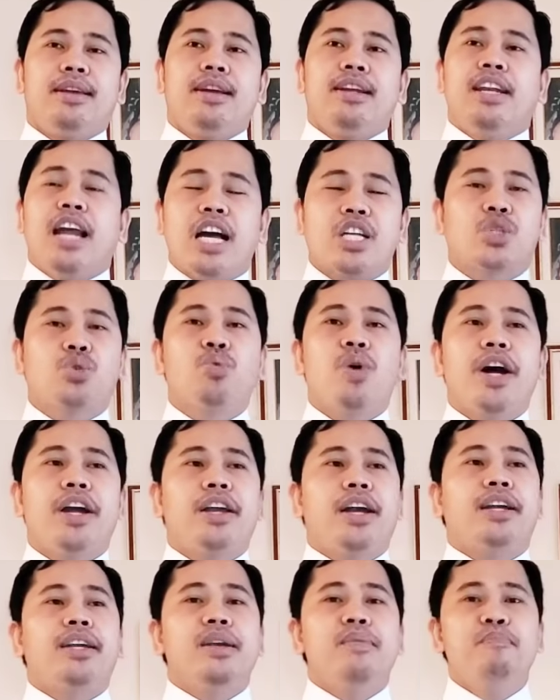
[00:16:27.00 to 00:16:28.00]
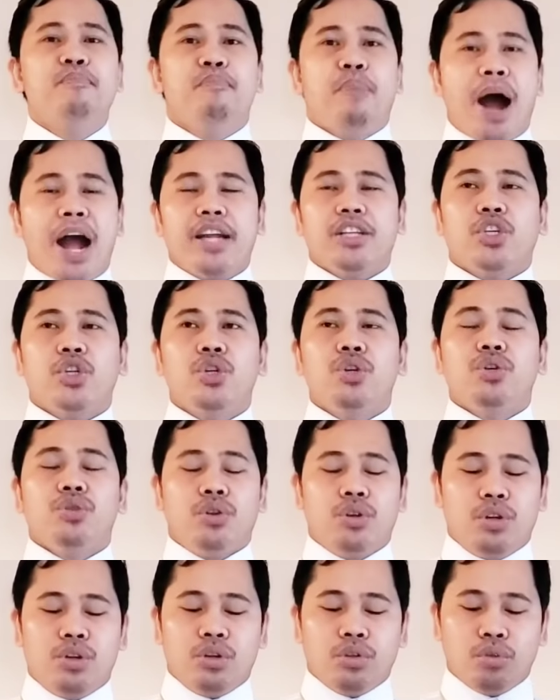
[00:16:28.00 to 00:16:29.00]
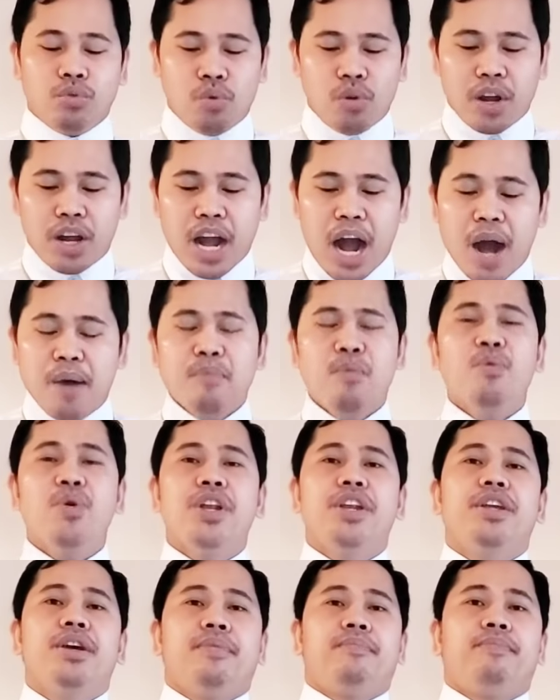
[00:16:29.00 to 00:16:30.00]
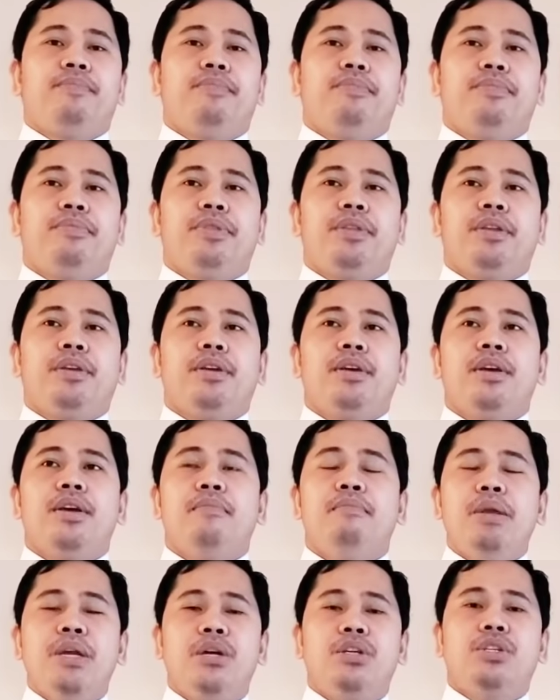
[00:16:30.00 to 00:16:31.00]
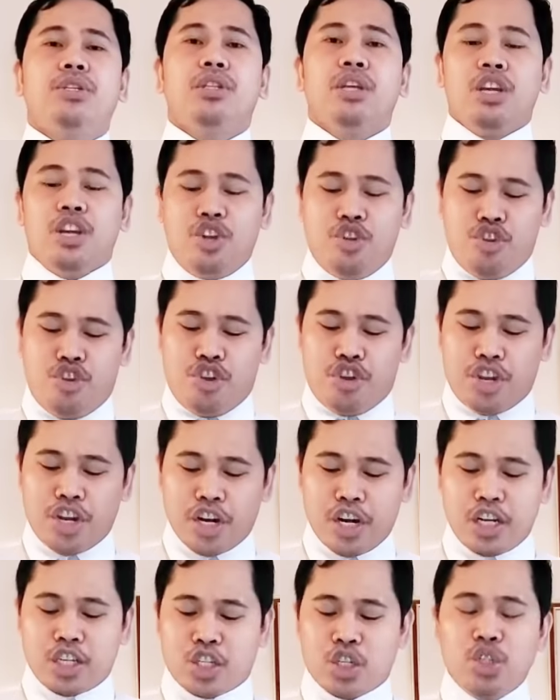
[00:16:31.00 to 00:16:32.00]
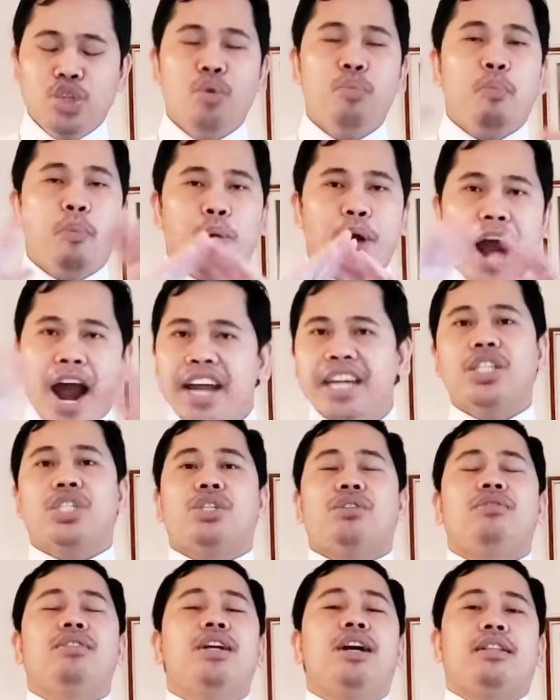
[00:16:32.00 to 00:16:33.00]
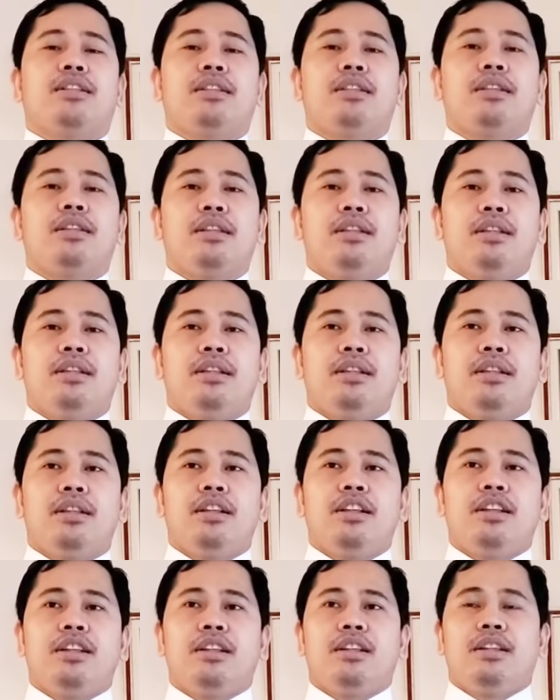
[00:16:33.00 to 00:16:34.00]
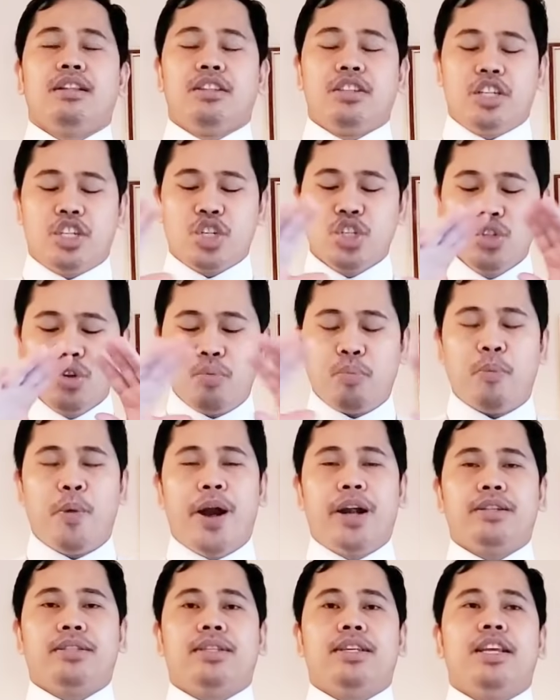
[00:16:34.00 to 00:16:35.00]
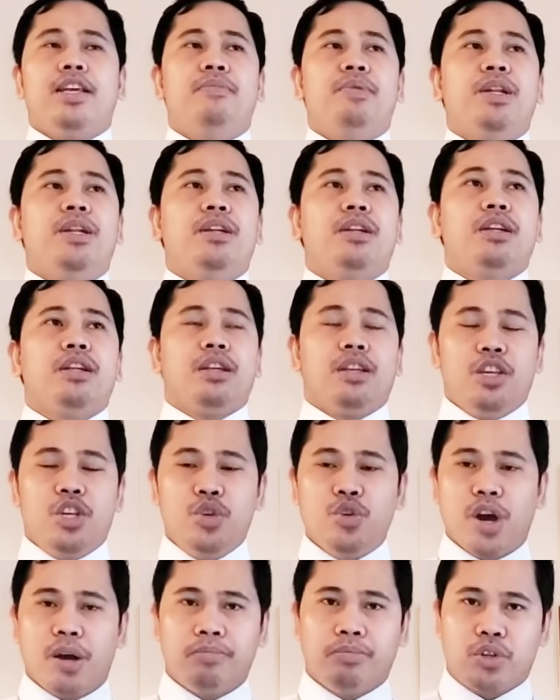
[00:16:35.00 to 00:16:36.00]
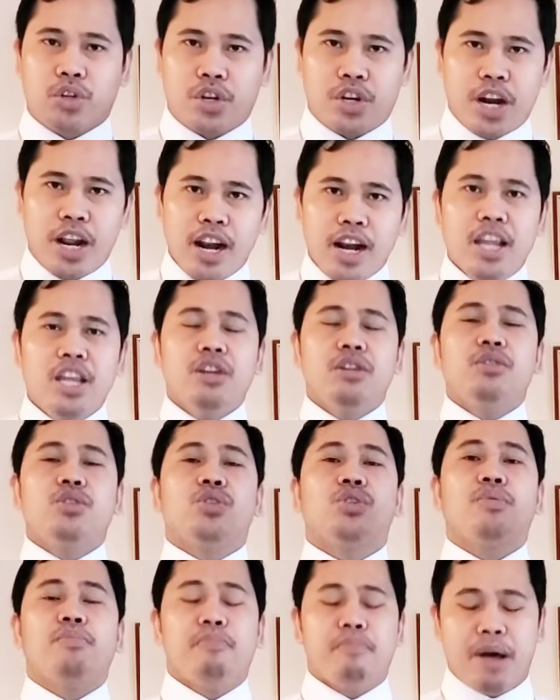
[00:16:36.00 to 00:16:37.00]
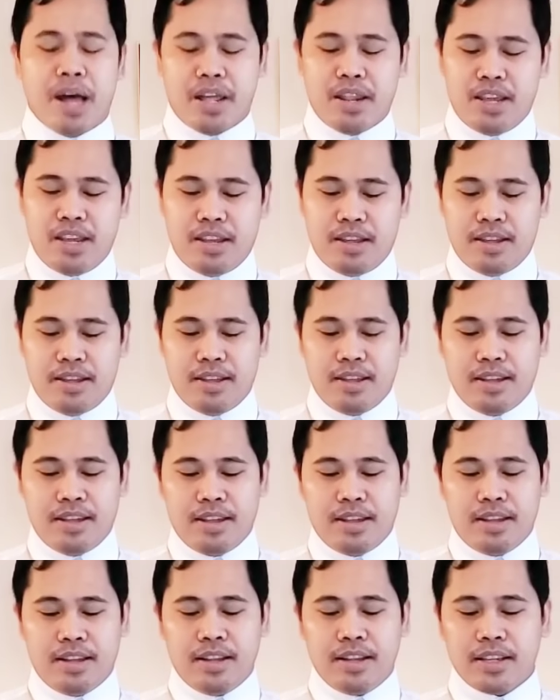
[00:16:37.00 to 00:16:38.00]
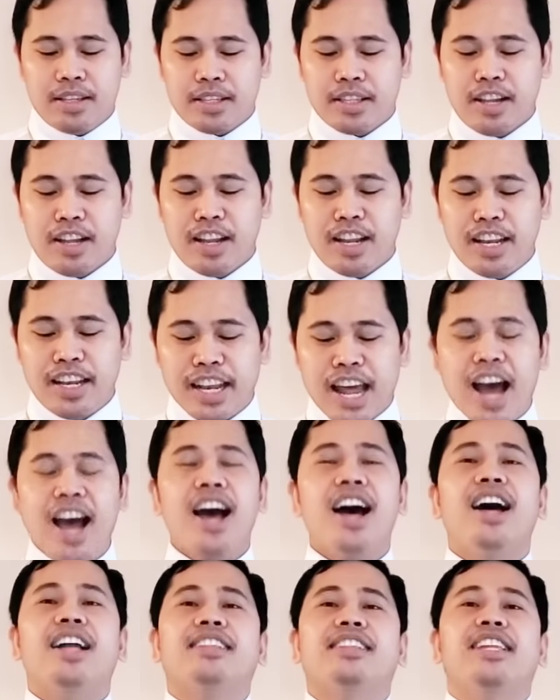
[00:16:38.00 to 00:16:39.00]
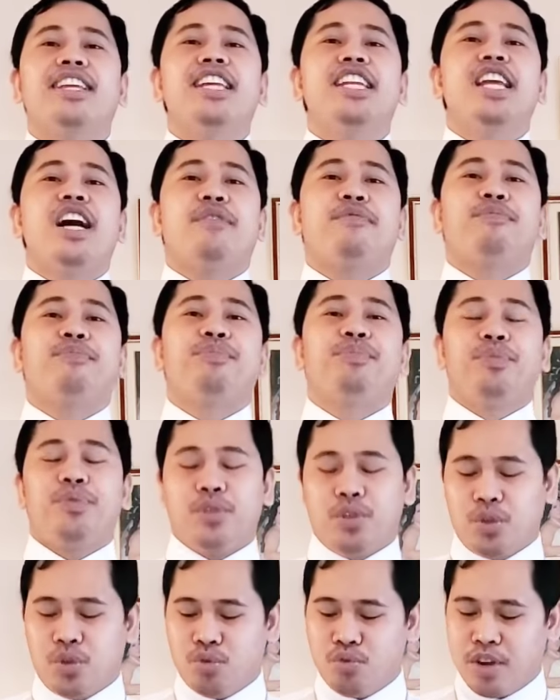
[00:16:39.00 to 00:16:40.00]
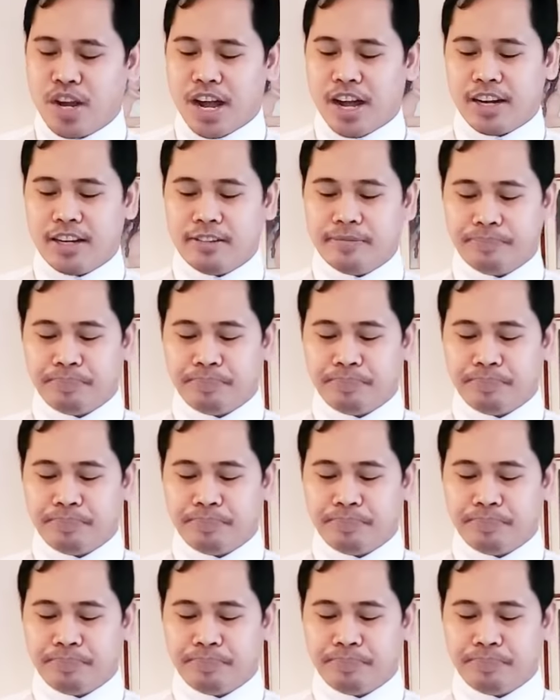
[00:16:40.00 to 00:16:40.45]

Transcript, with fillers: That's why I invite you to come with Him. Because there is no price on that. There is no price. Even you have trillions of money, still not enough to God.